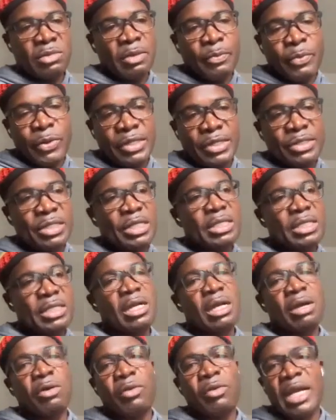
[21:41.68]
suppress
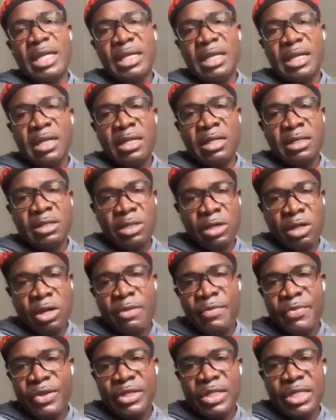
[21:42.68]
these or why they
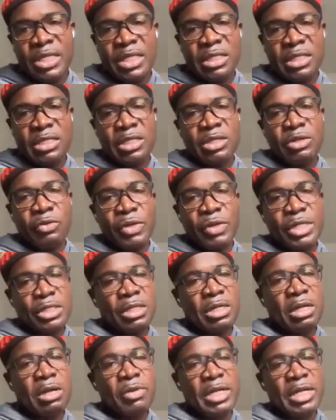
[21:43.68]
succumb to these
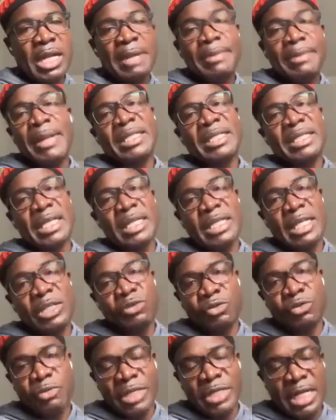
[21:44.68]
situations or what. I'm not saying they
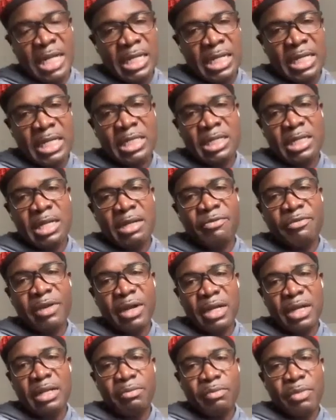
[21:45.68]
should retaliate in a
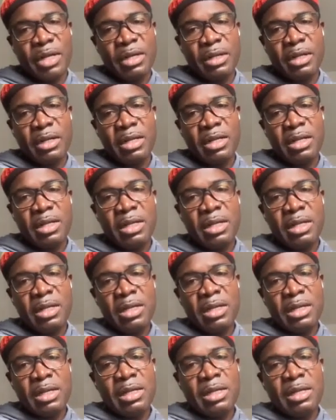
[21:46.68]
violent manner.
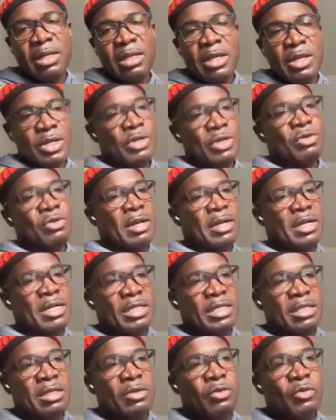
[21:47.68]

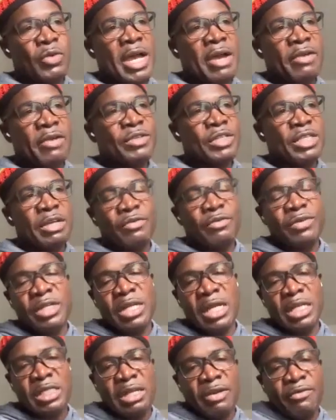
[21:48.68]
Because
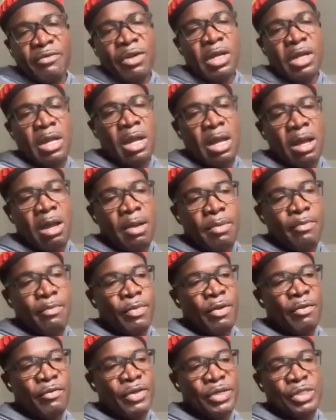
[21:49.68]
there are several
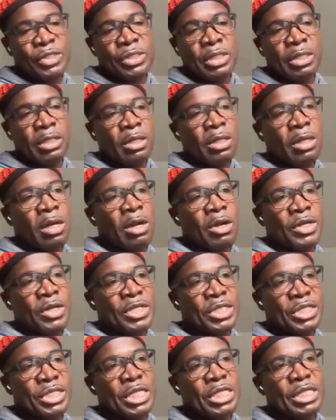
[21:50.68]
professional
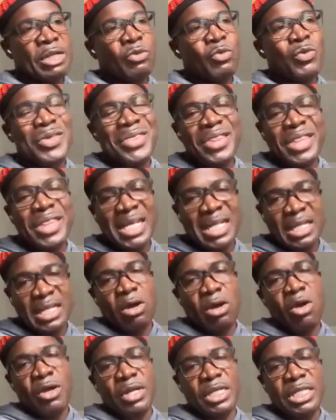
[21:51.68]
organizations within
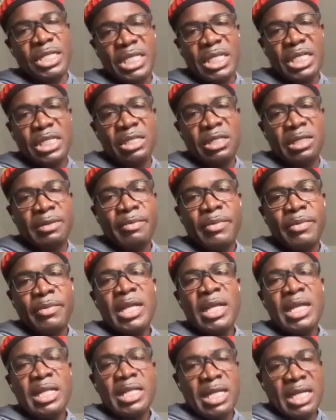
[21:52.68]
the organization
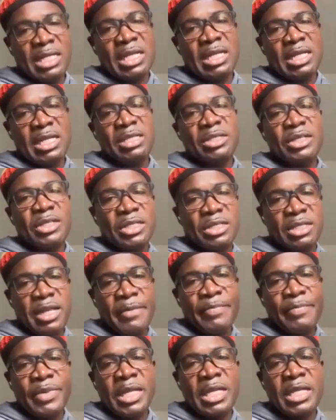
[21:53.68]
that can assist
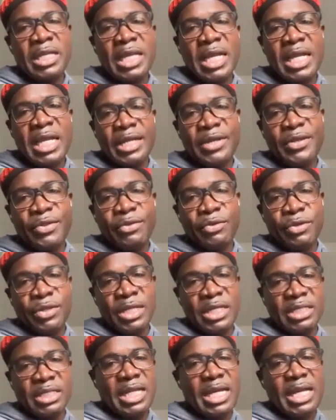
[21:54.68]
them in getting through
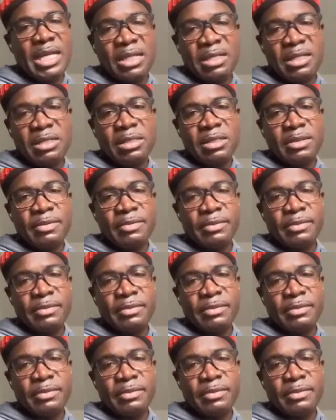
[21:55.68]
things like this.